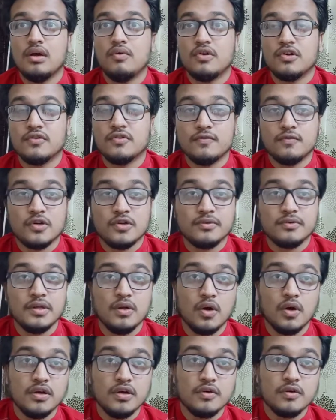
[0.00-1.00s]
one of the
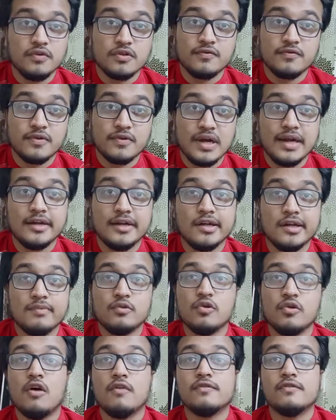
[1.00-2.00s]
lawyers was kind enough
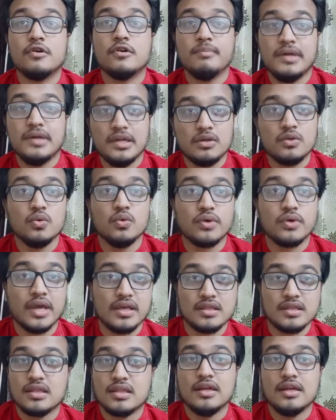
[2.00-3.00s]
to offer me two
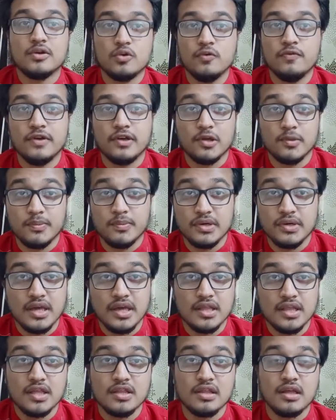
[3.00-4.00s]
cases, like two fingerprint
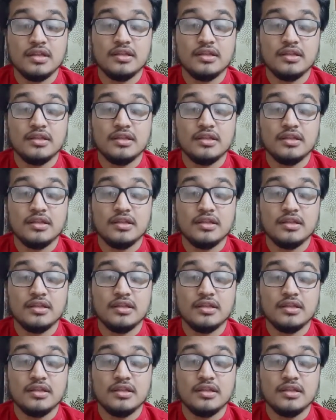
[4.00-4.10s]
cases,